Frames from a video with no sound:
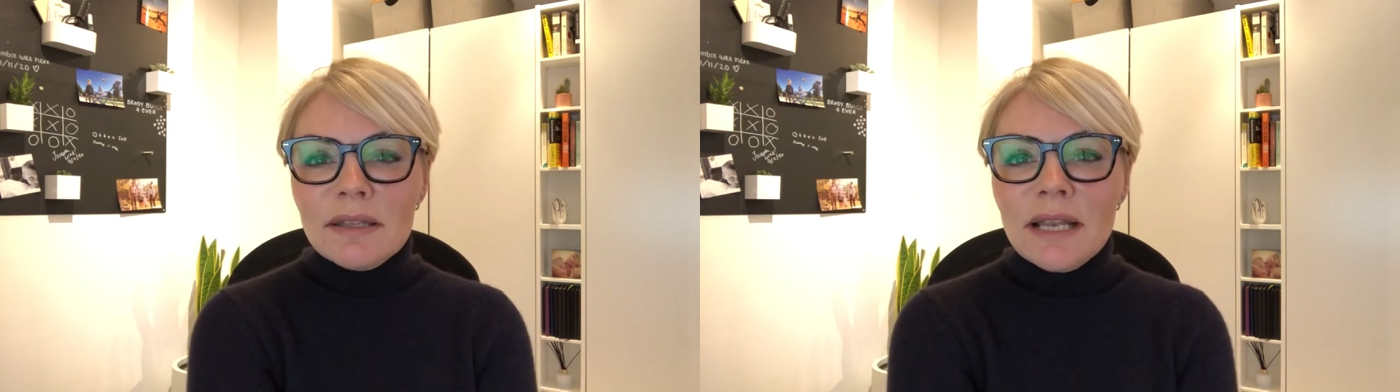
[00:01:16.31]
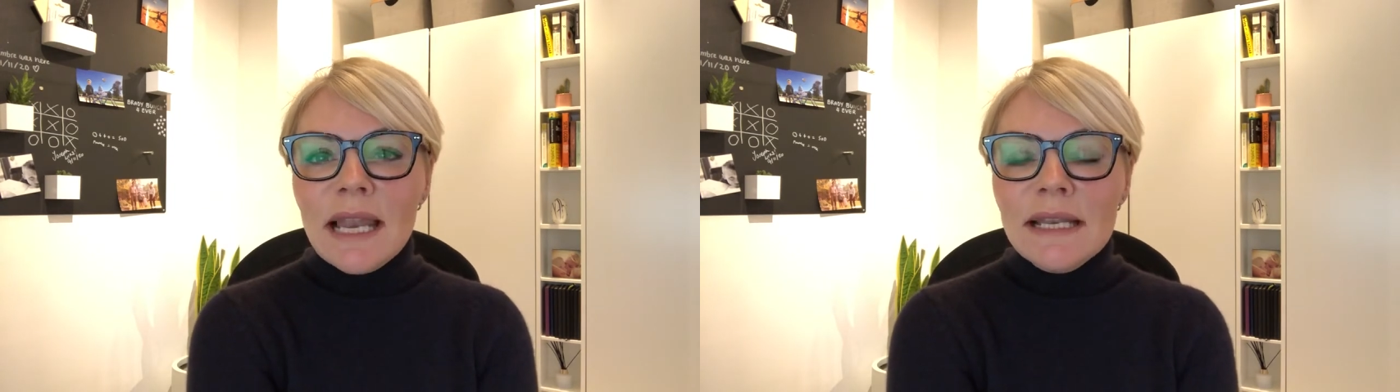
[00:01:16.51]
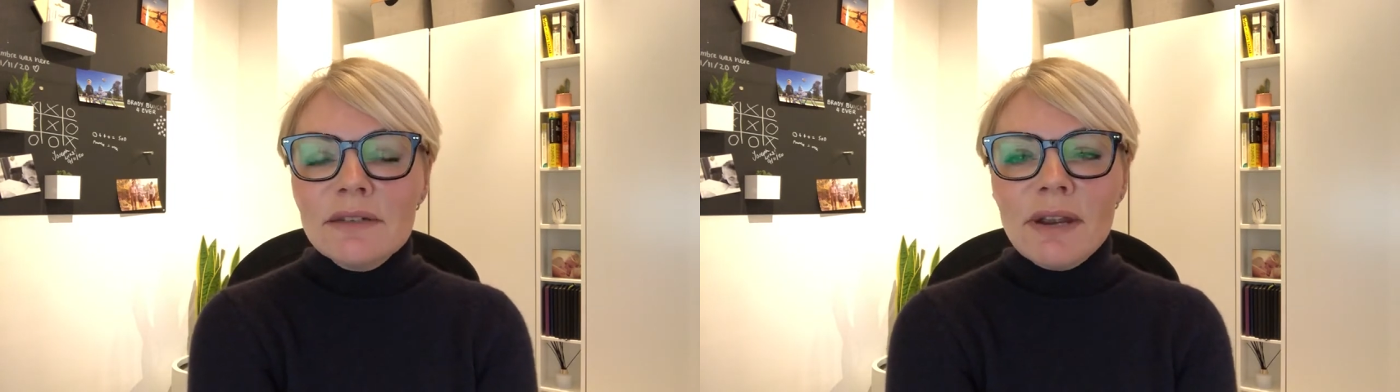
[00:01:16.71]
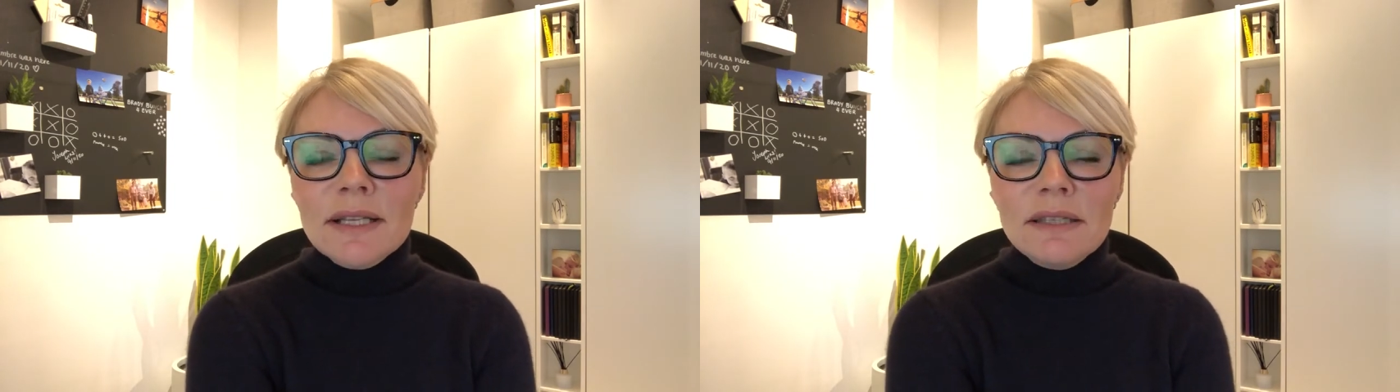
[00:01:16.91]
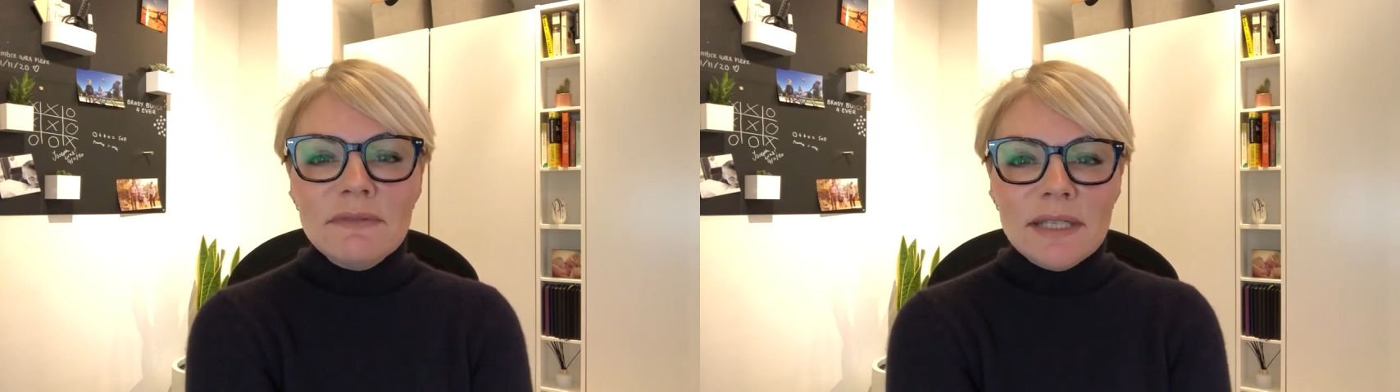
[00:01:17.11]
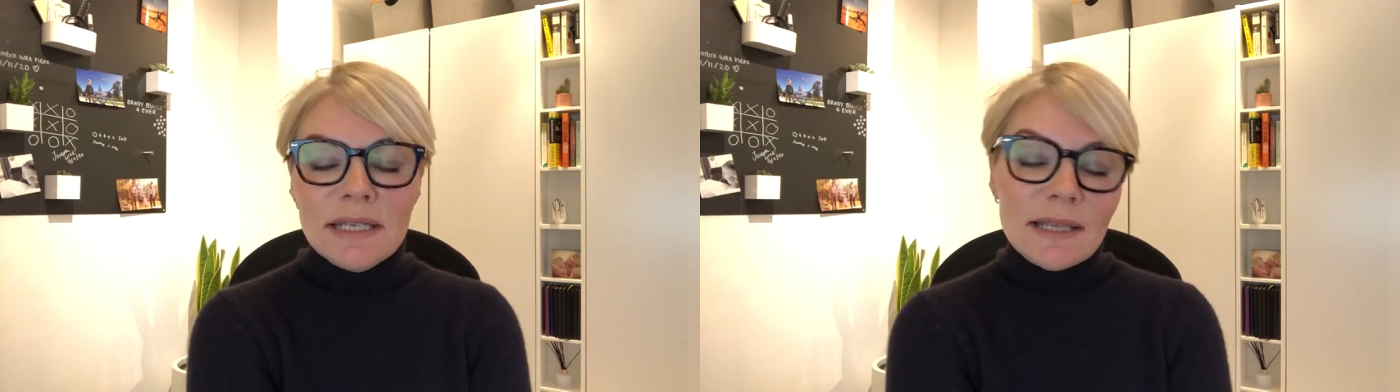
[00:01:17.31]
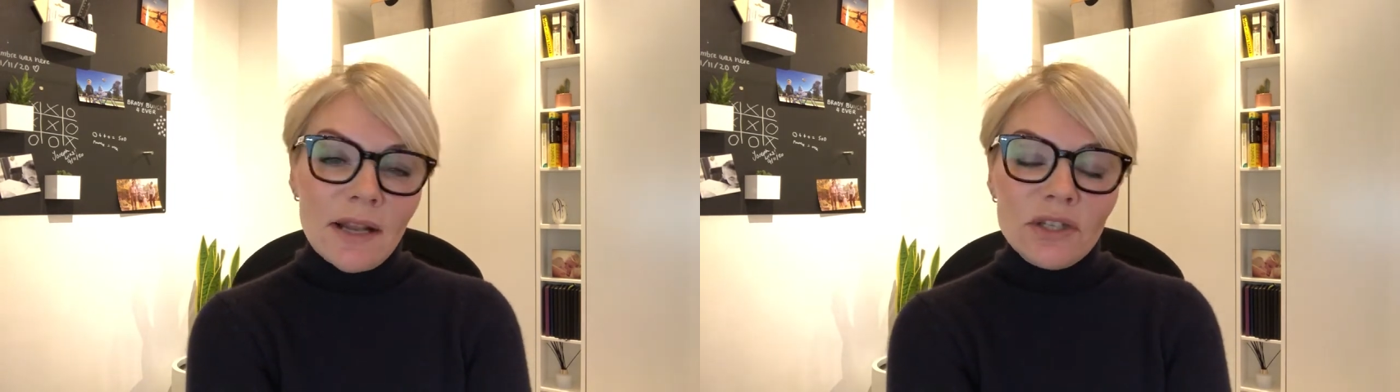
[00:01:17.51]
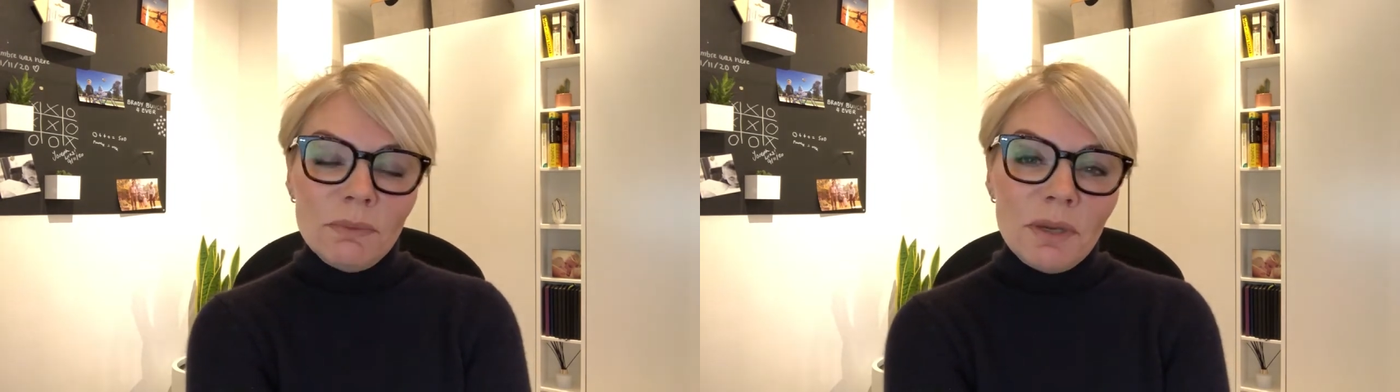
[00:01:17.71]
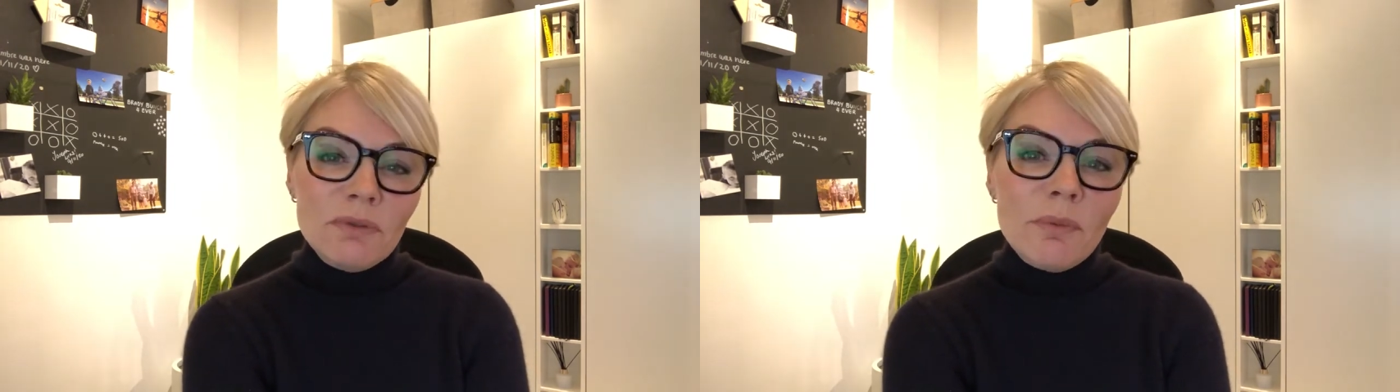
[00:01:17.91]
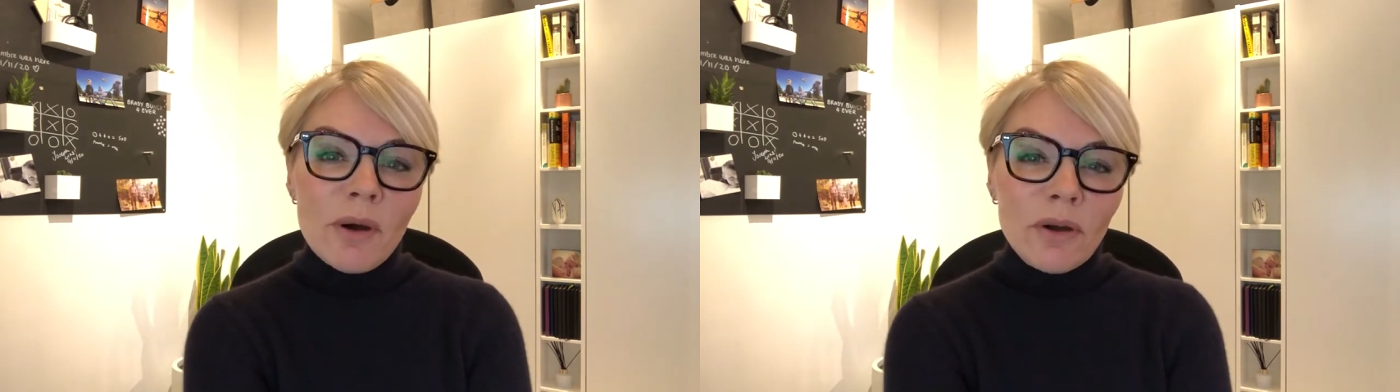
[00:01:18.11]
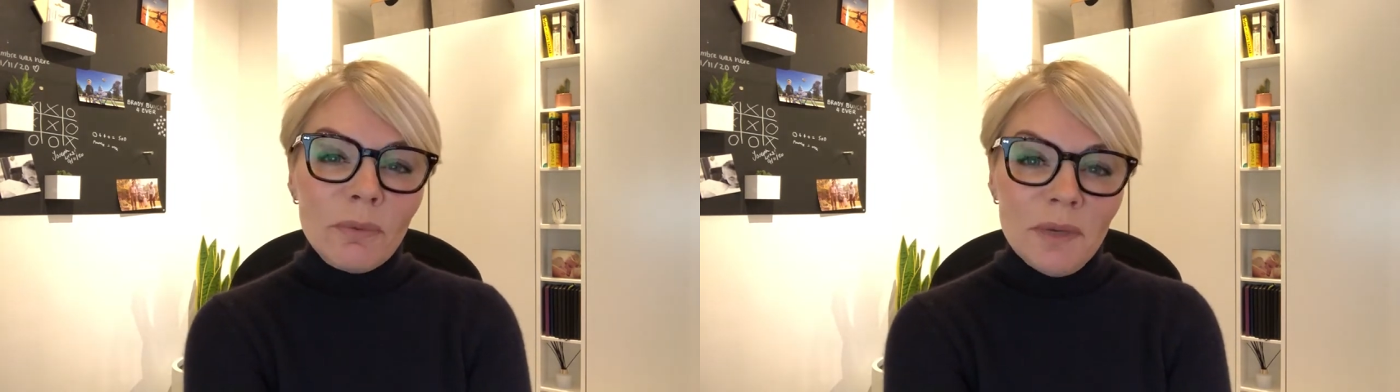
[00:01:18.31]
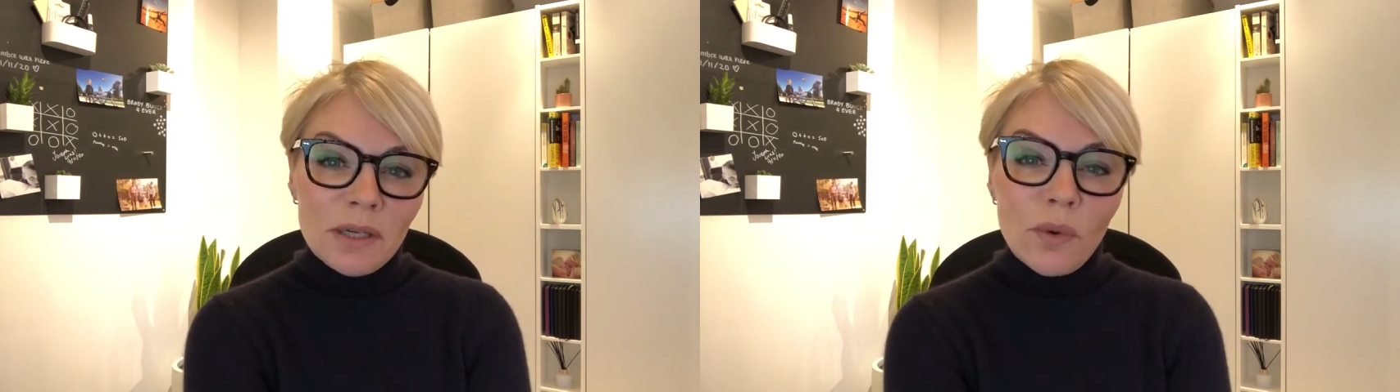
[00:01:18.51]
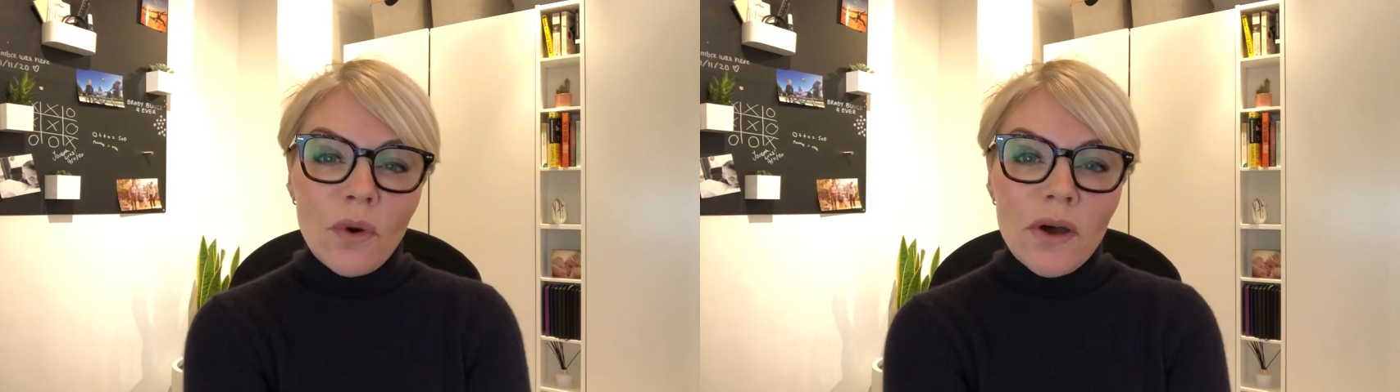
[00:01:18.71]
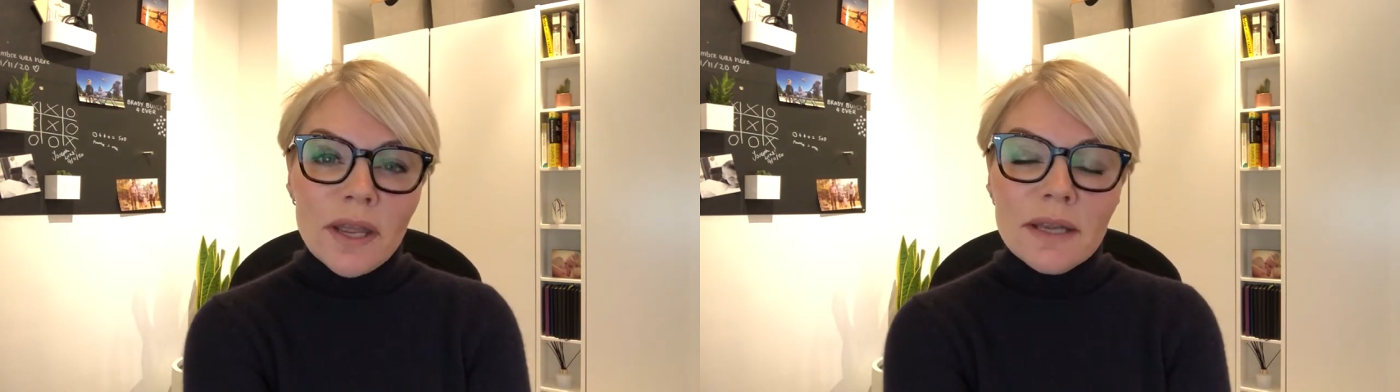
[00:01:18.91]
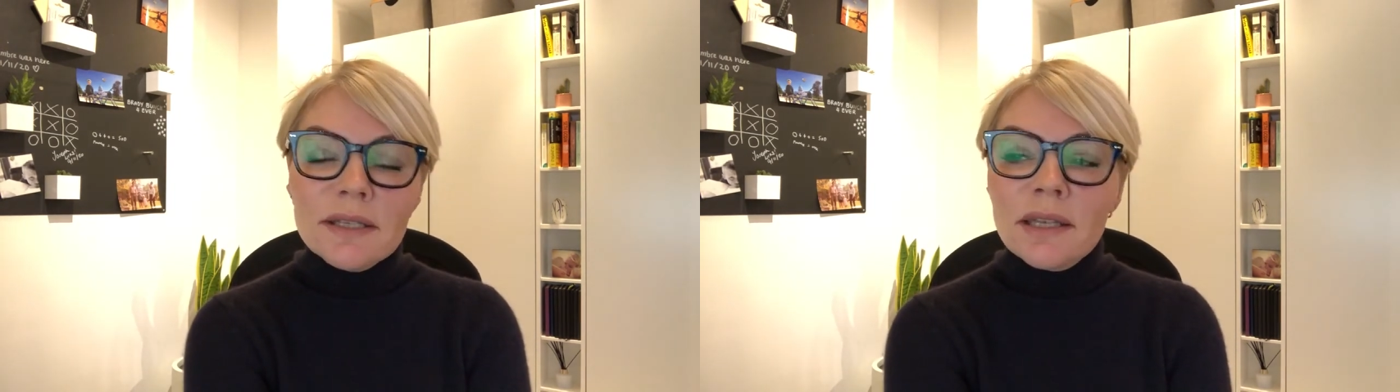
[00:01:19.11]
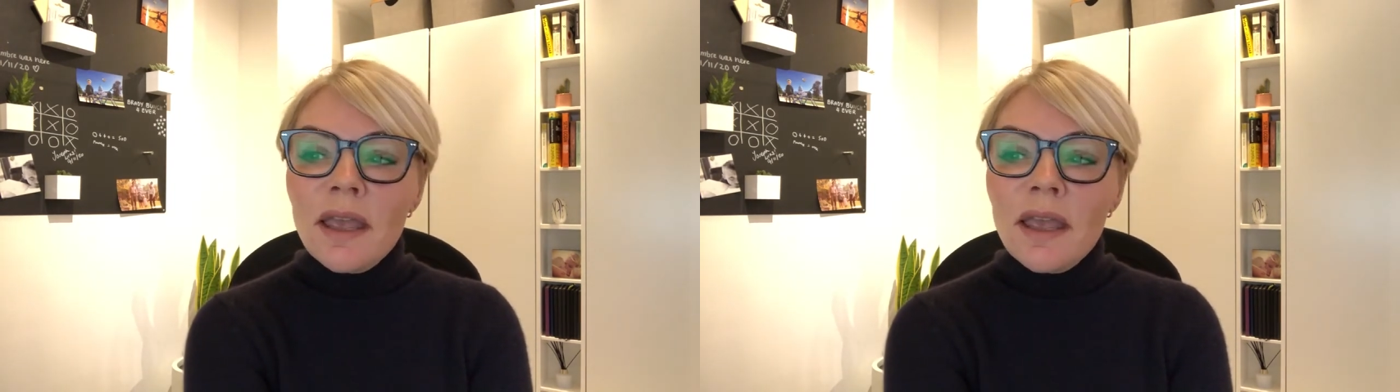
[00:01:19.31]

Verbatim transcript: the lender activity has actually been remarkably quiet.